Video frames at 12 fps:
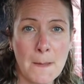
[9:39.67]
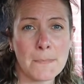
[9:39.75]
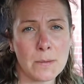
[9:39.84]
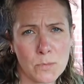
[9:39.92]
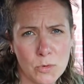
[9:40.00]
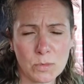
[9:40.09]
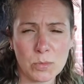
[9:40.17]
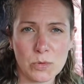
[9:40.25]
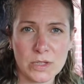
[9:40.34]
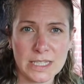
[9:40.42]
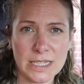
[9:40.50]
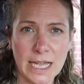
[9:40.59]
But more
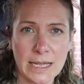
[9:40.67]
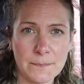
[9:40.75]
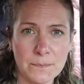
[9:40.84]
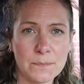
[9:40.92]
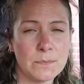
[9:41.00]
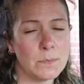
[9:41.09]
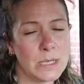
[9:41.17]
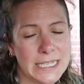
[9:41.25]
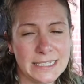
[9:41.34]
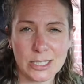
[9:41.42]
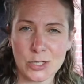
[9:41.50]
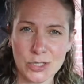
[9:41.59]
important than that,
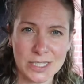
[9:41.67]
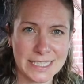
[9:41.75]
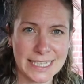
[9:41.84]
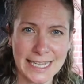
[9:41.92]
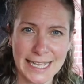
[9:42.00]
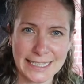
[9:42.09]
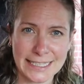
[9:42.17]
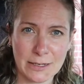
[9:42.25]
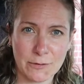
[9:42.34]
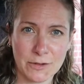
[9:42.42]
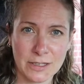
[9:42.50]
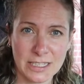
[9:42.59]
please do just stay
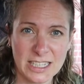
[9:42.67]
active.